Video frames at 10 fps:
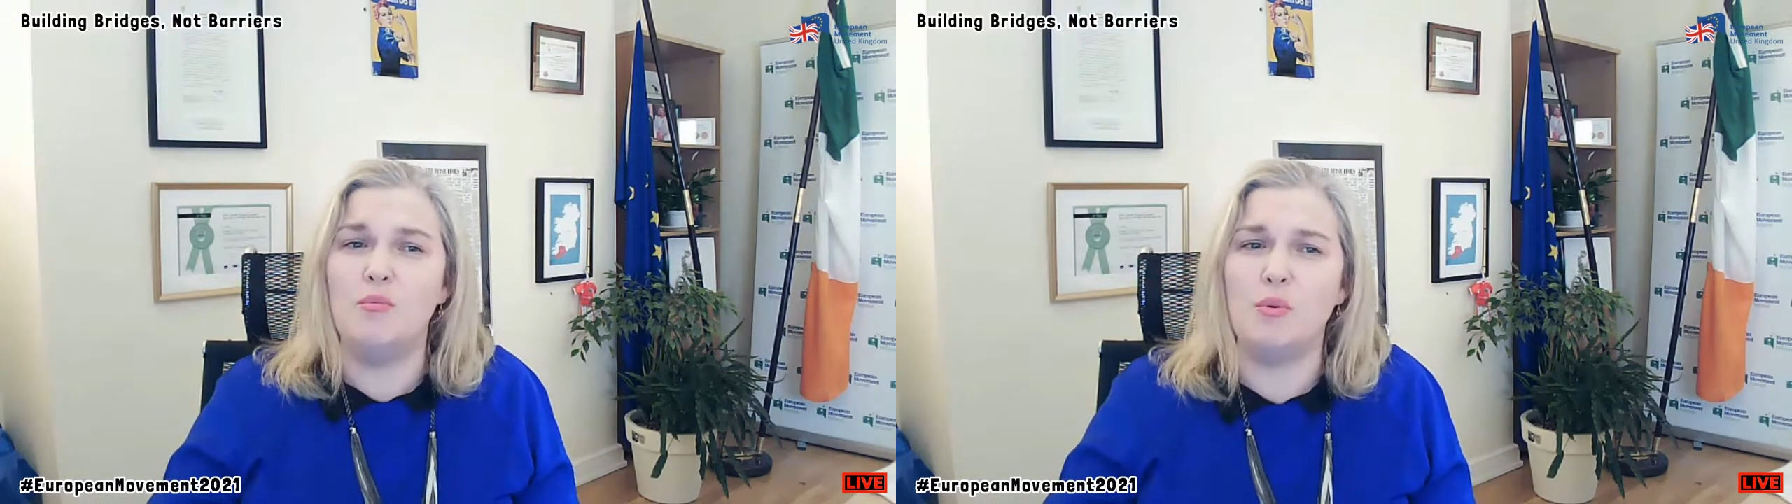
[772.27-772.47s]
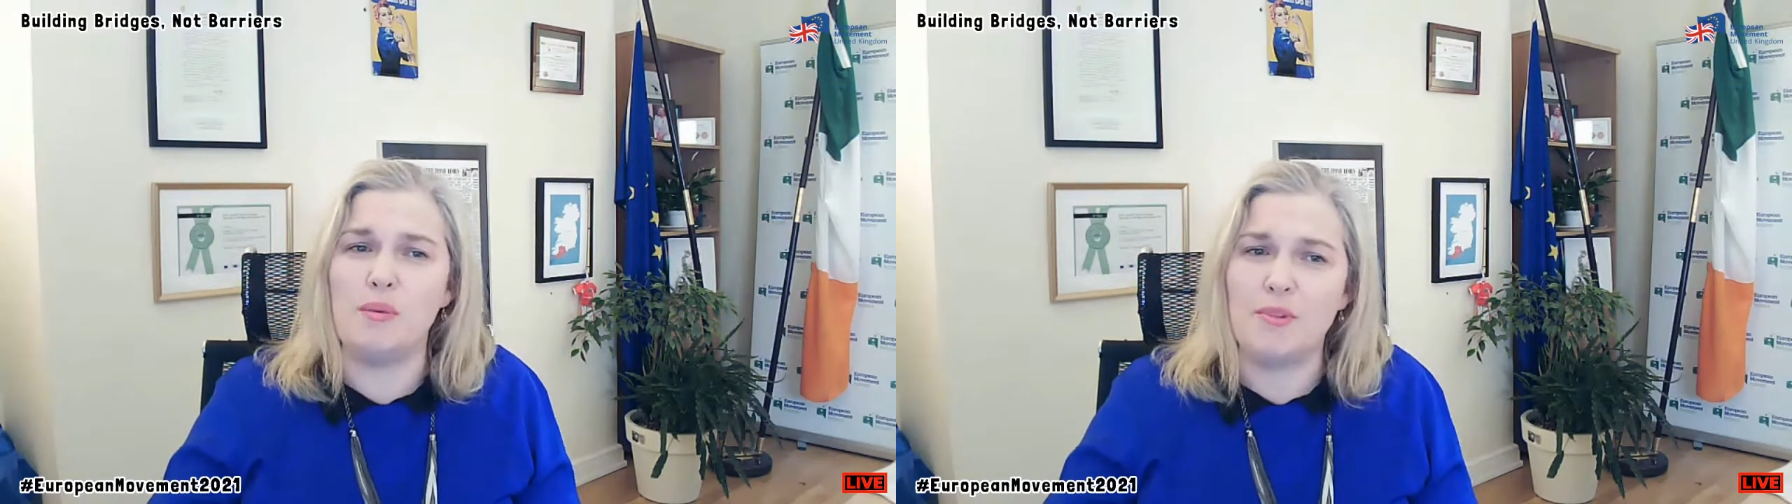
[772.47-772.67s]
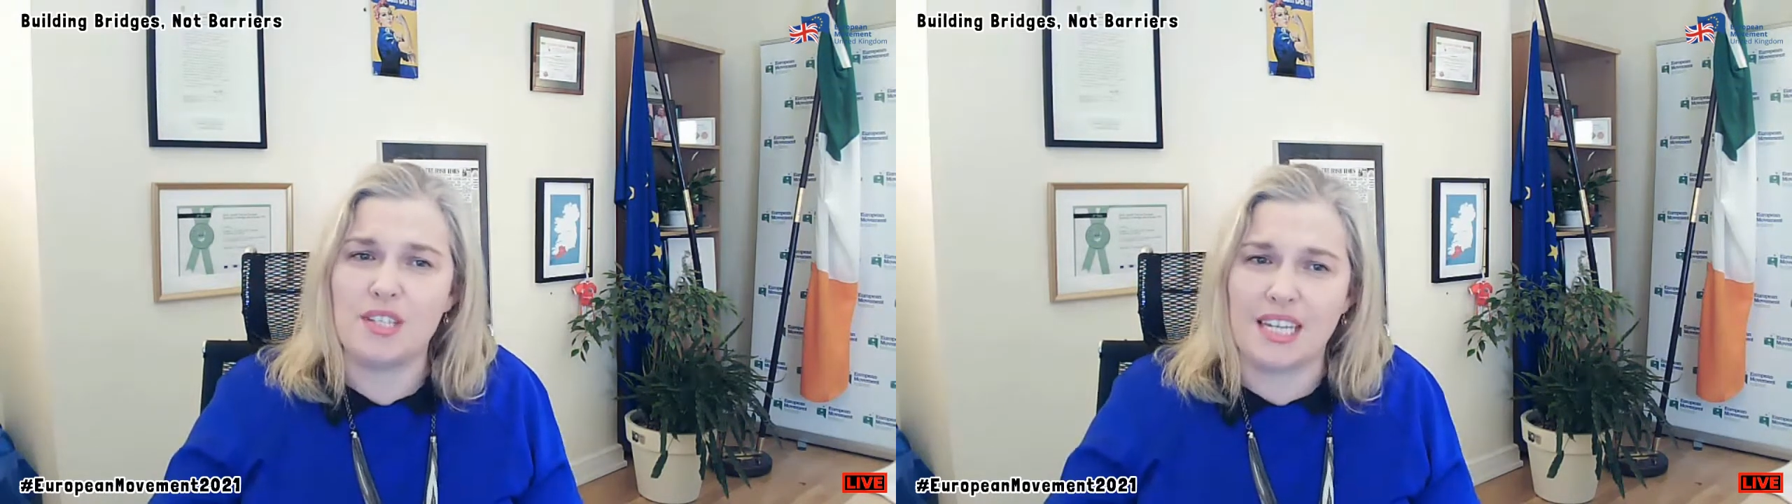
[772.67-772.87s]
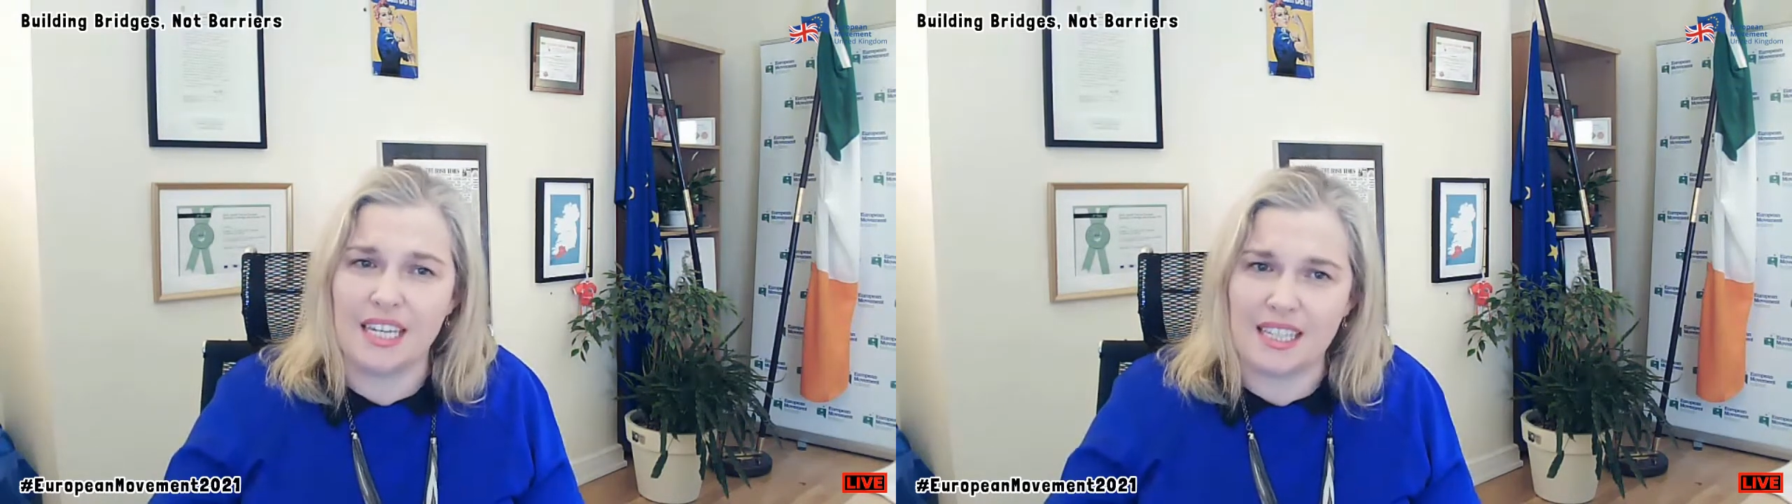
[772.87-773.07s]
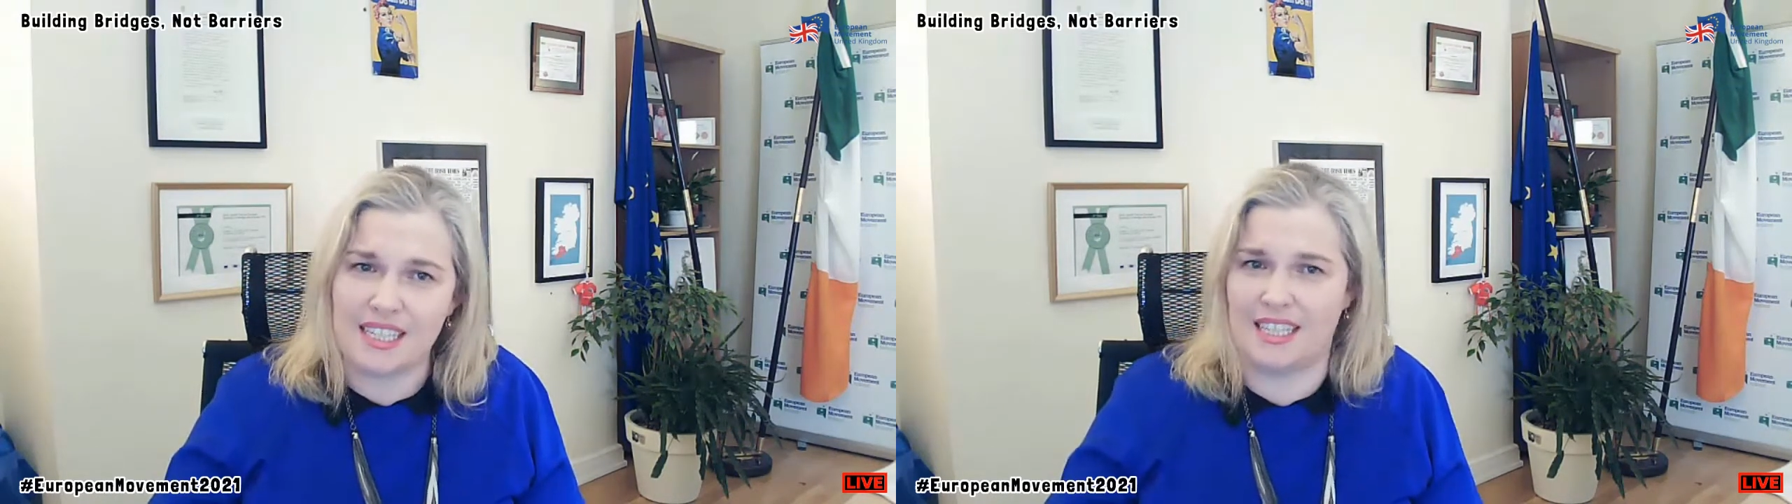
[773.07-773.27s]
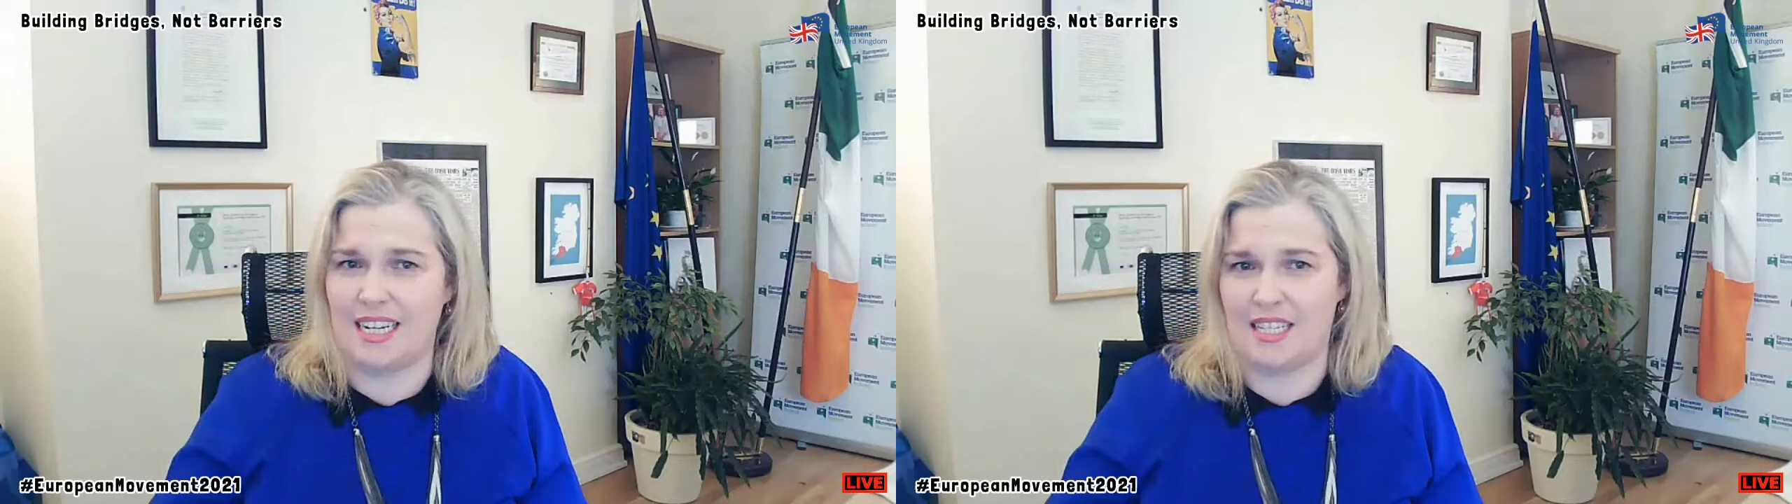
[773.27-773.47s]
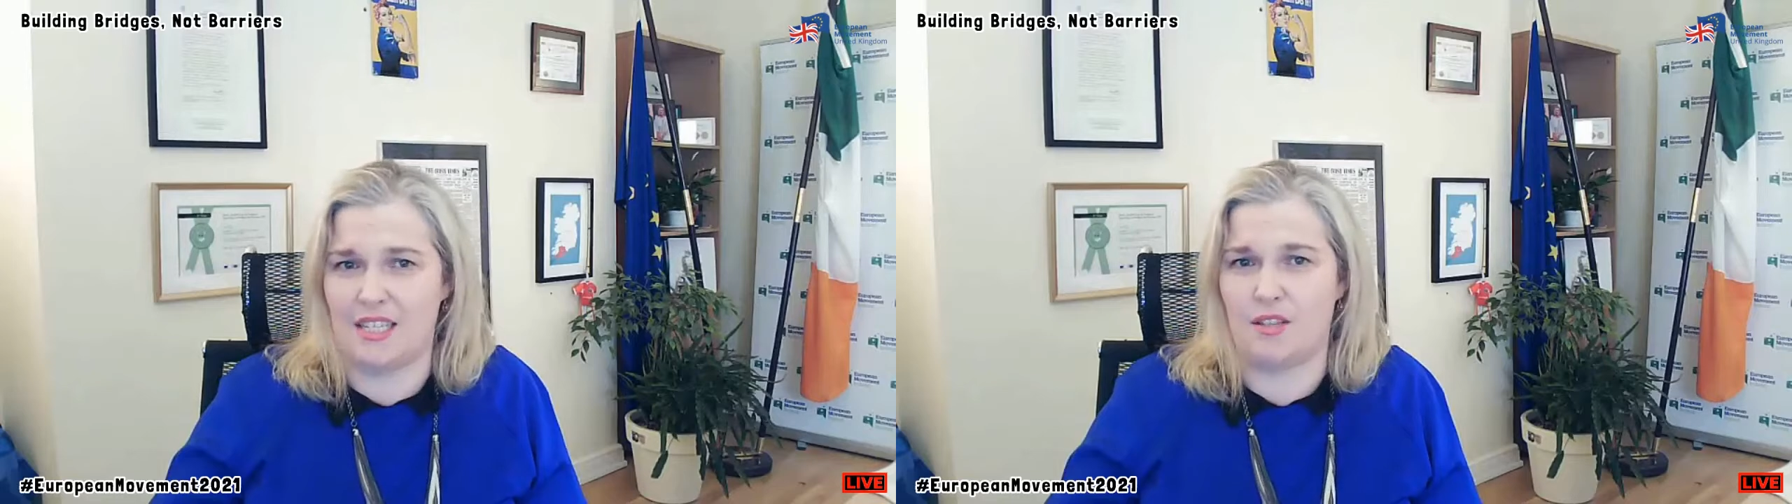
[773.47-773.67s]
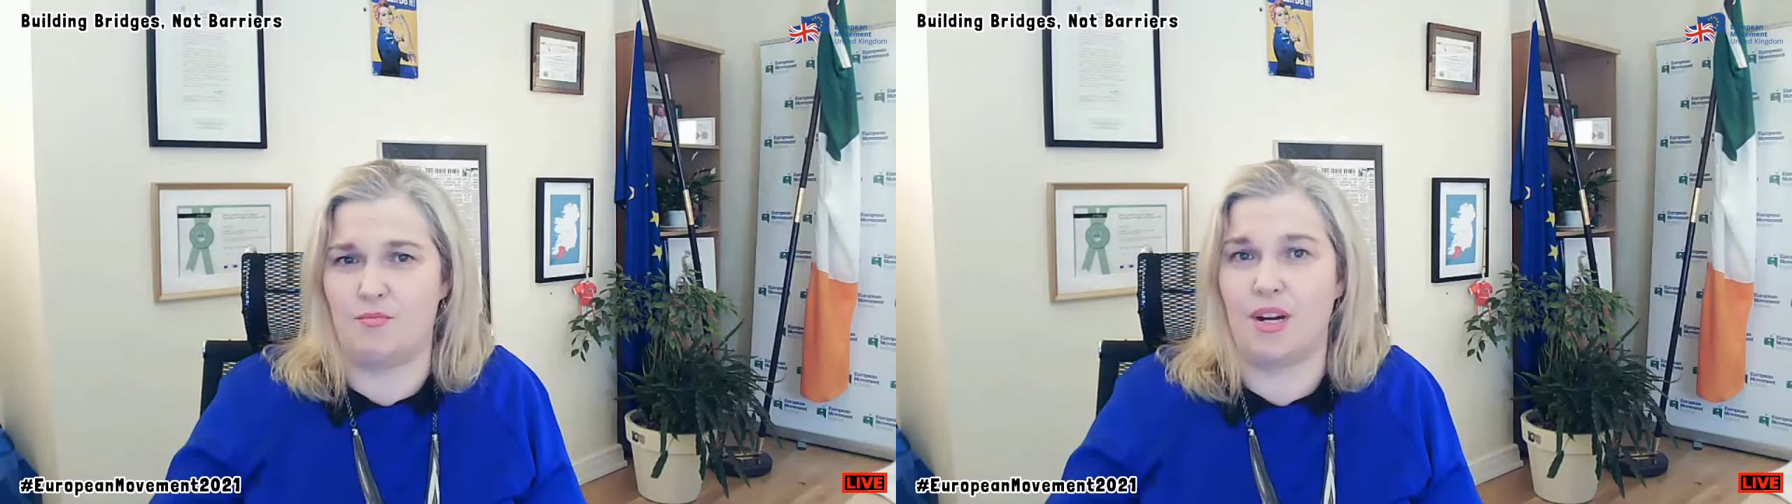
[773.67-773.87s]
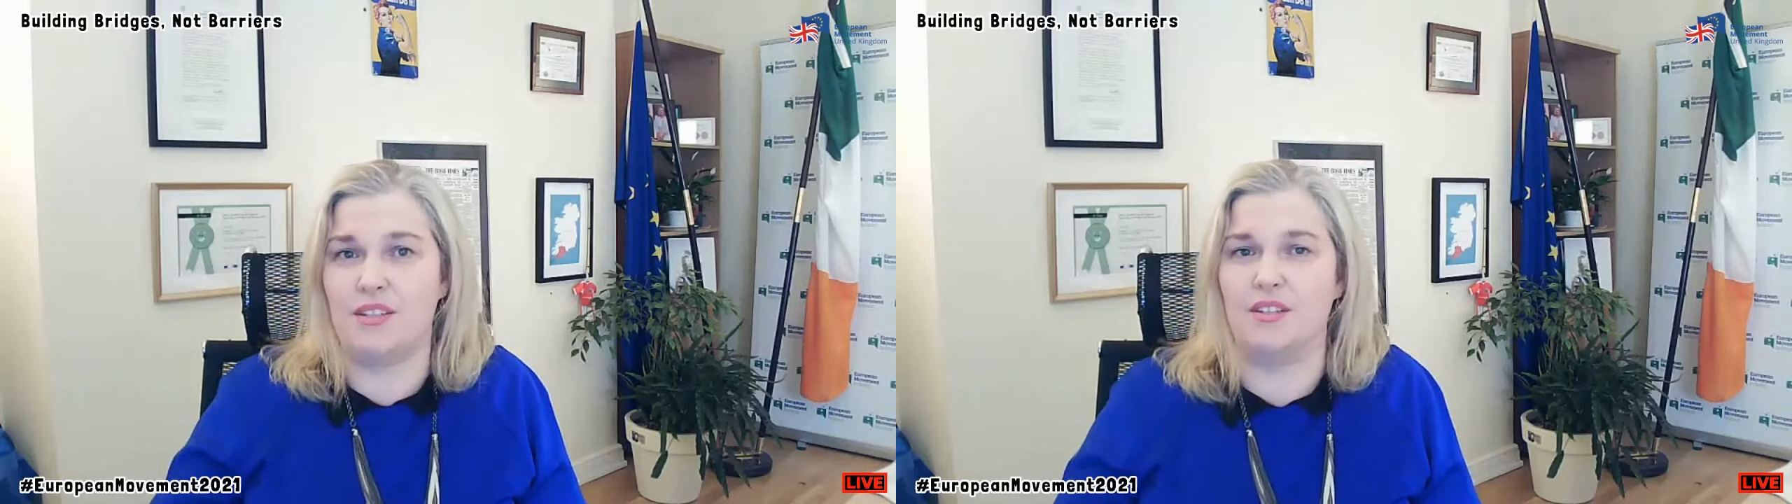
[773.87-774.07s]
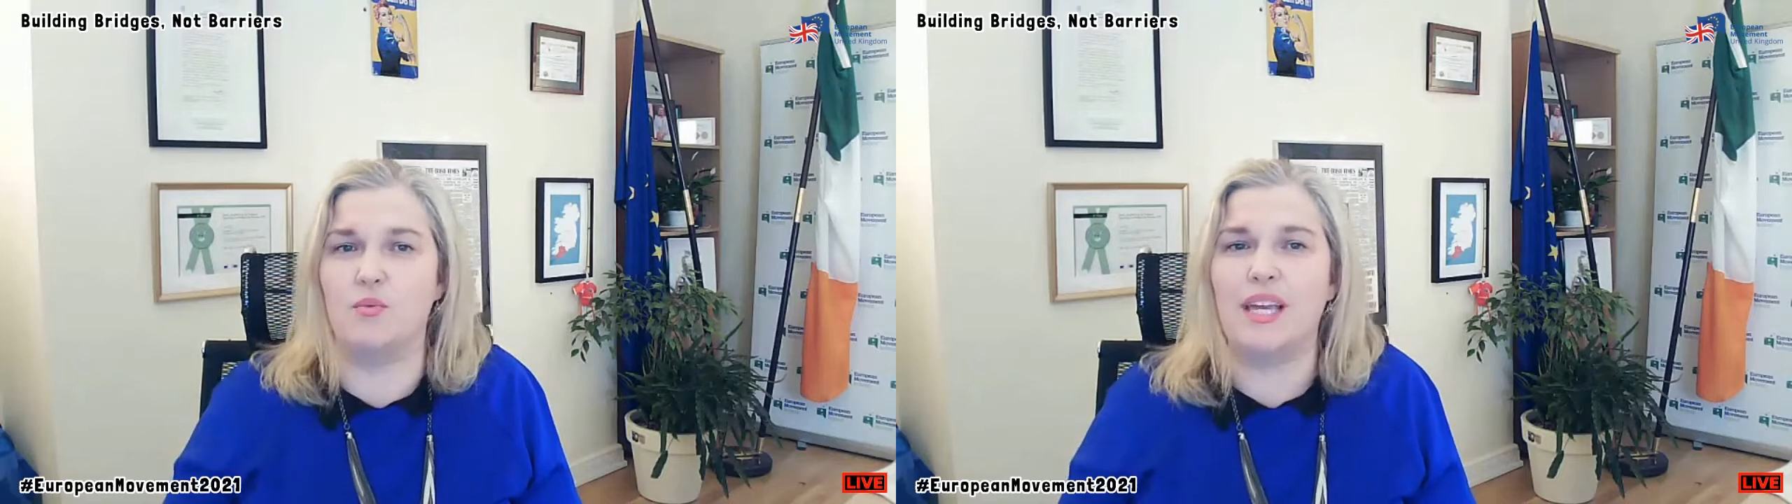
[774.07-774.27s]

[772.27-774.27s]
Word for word: But we must heed the lessons of Brexit.